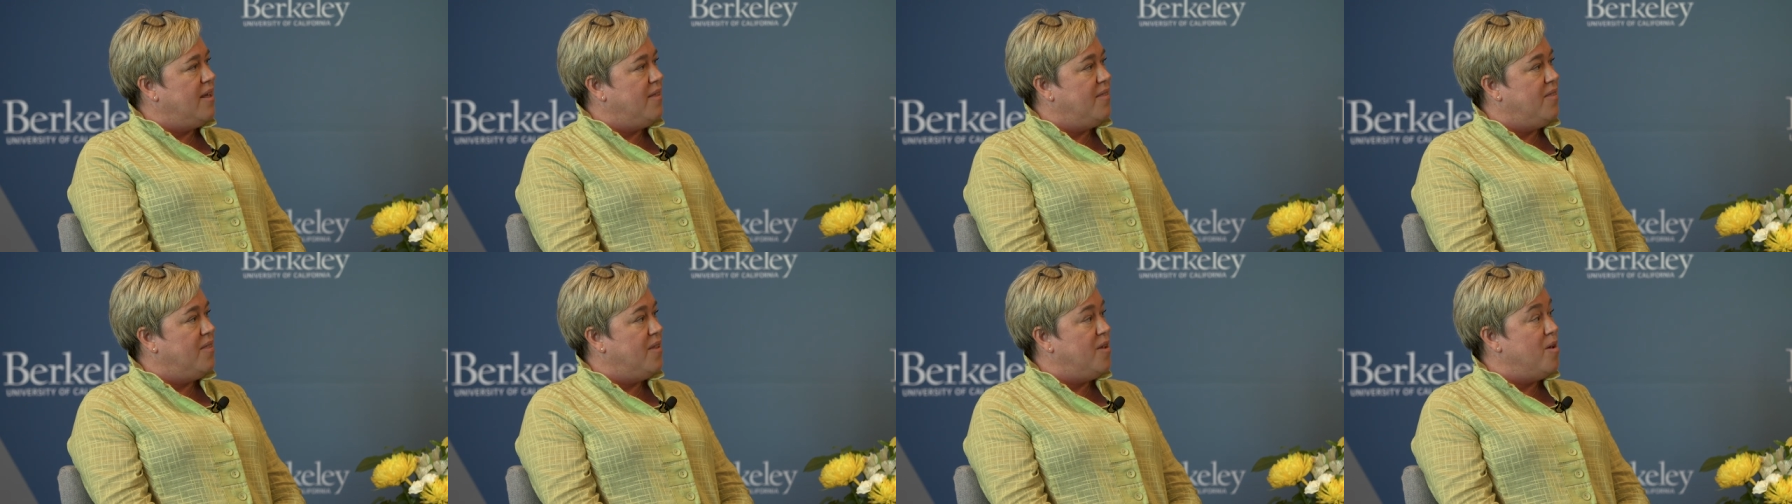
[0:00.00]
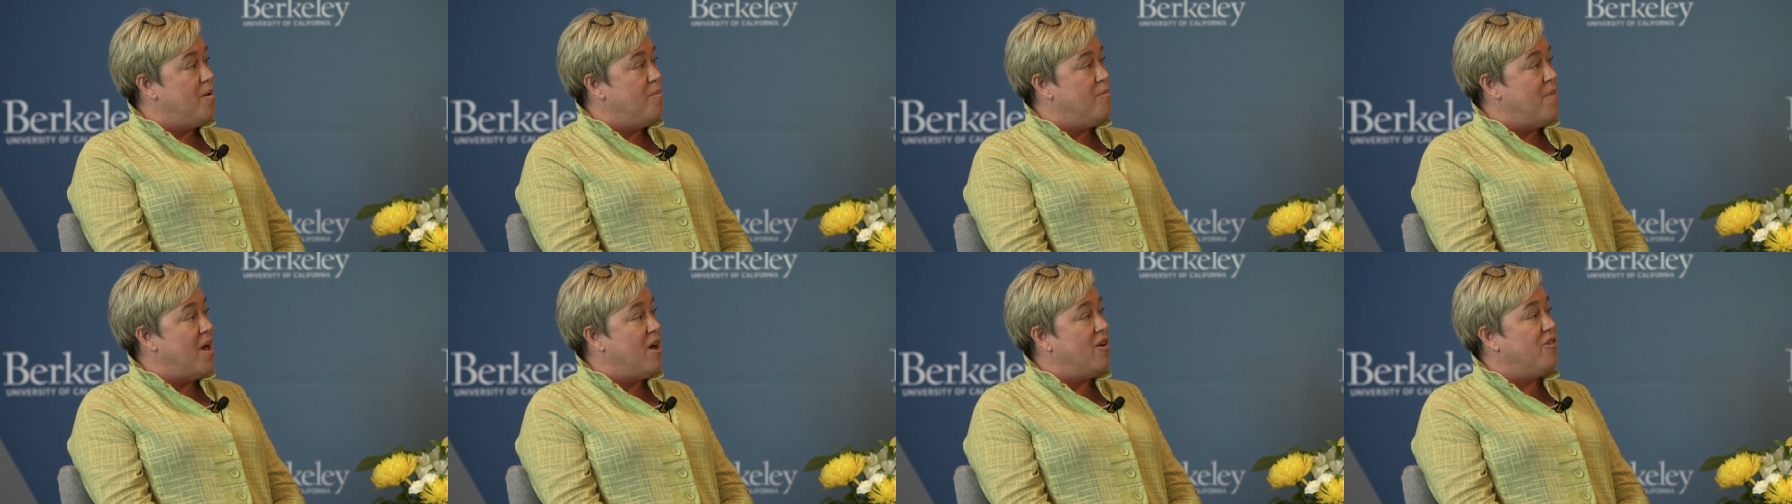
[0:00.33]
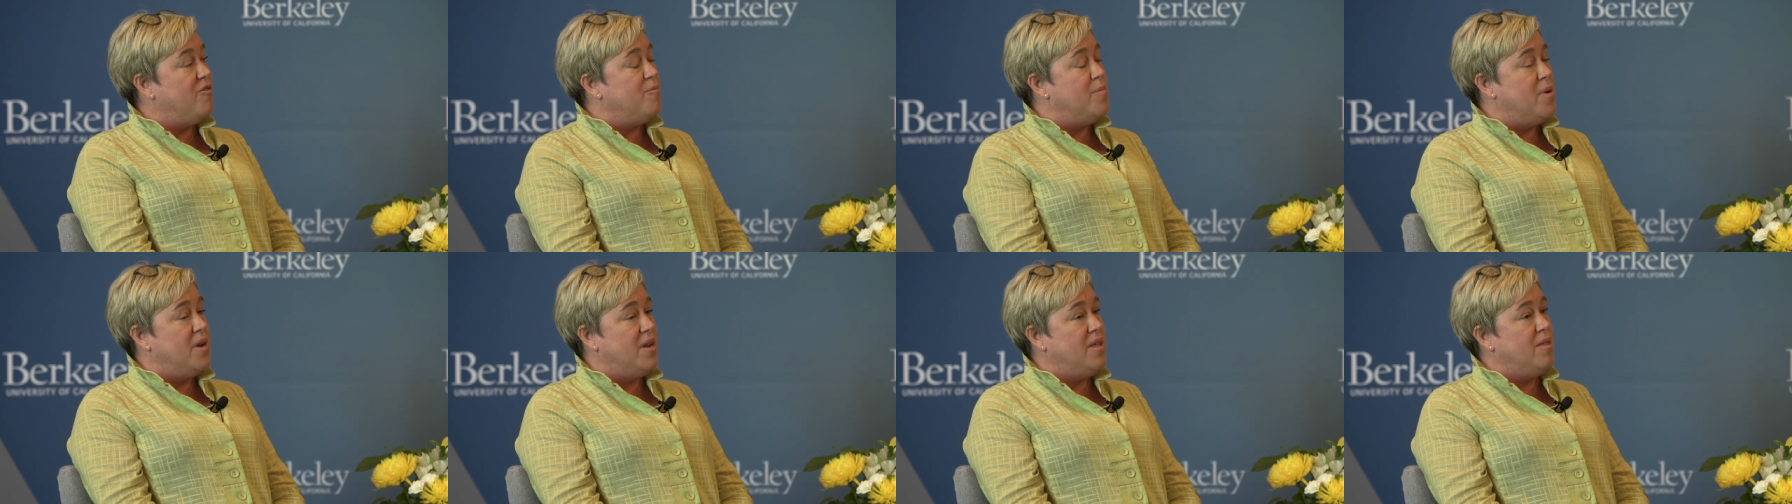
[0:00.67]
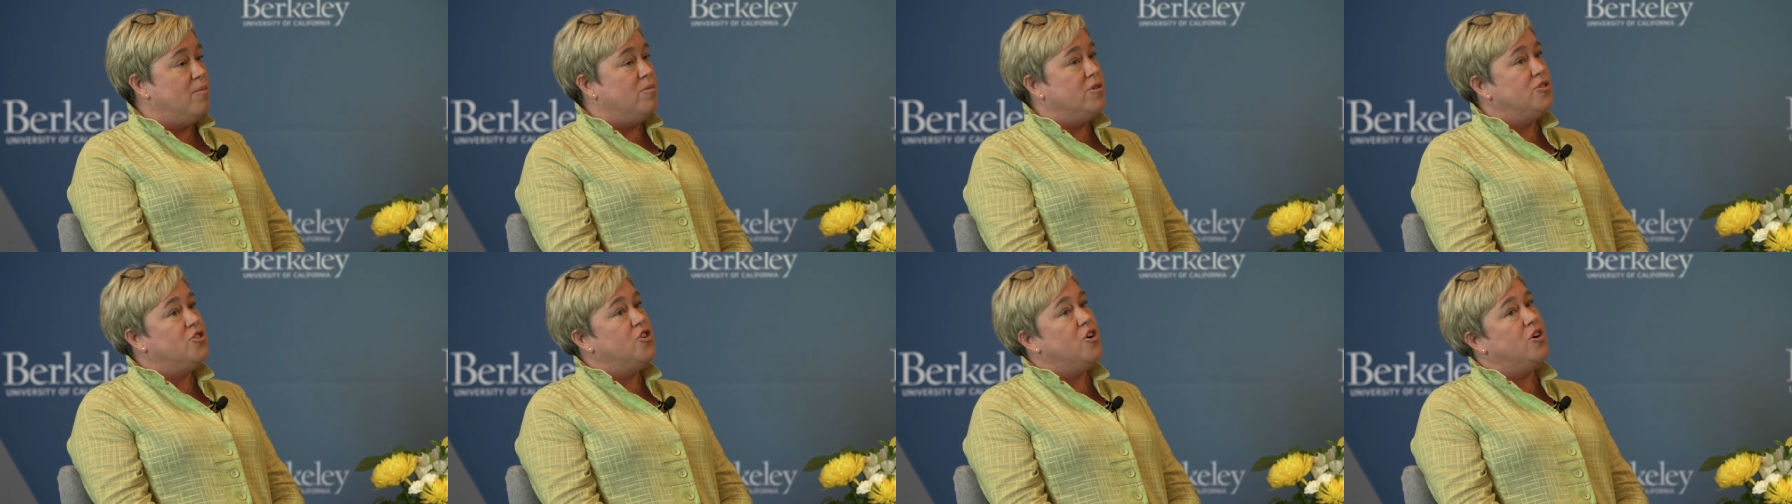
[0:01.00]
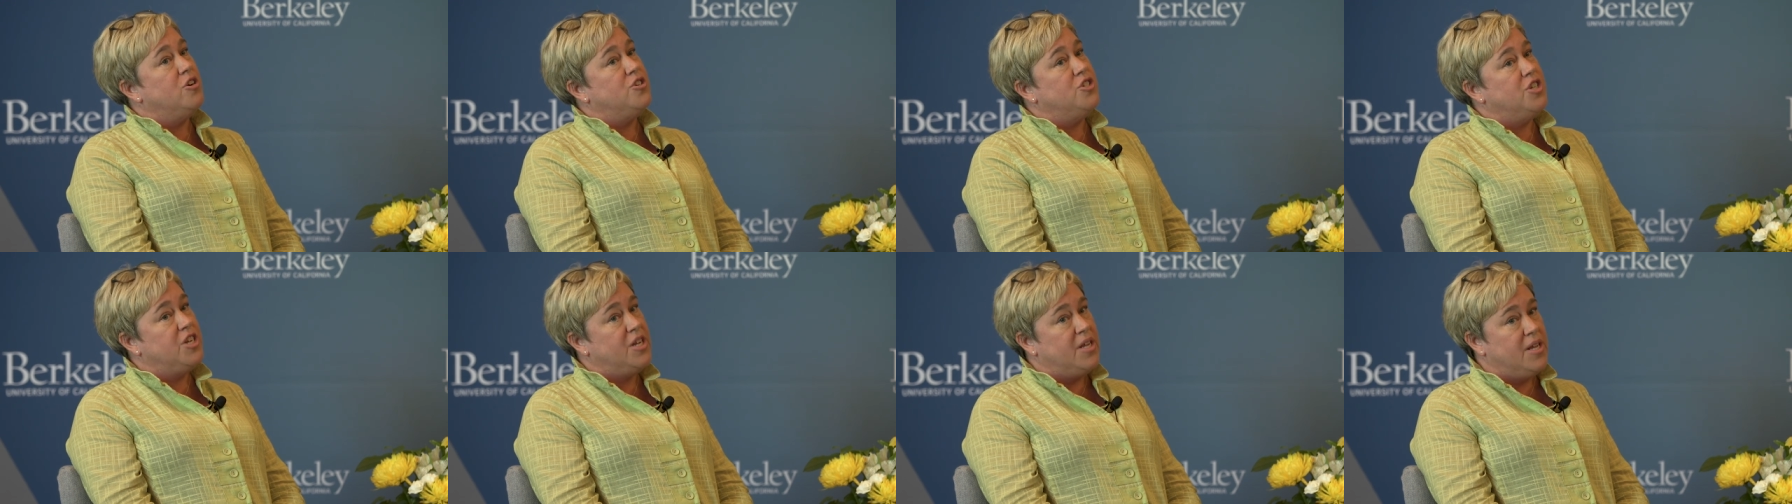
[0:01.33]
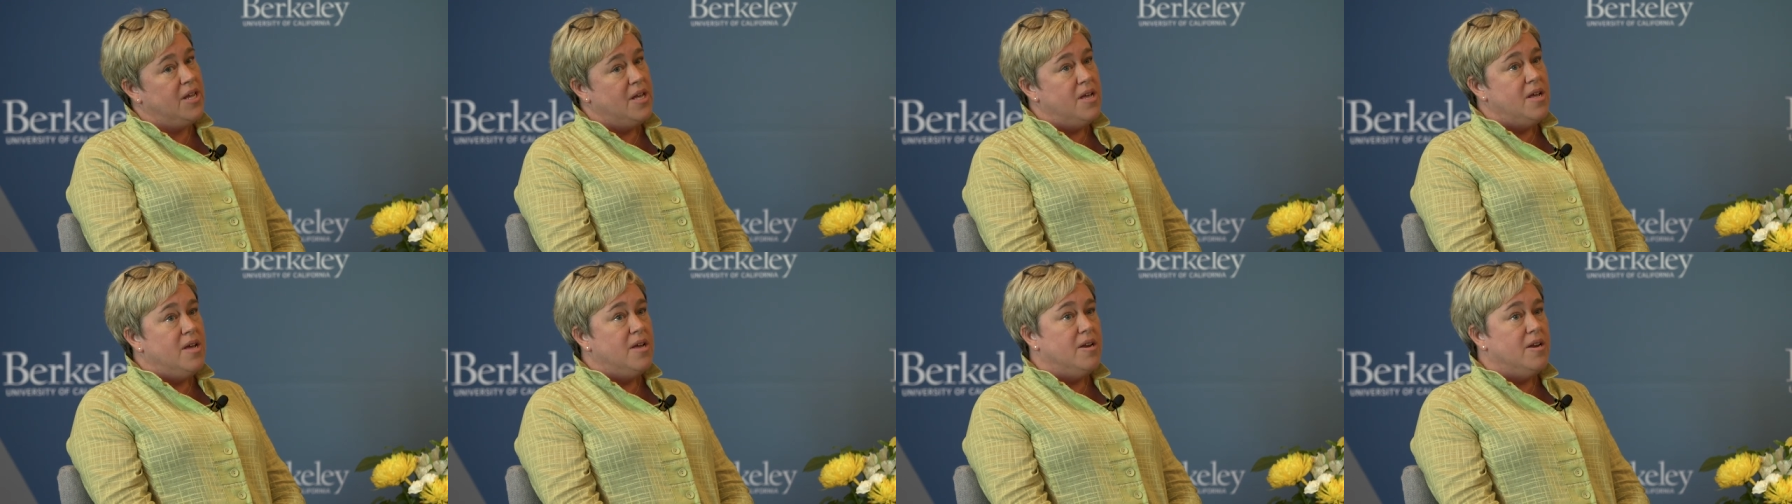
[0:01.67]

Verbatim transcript: and the amount of money that we're charging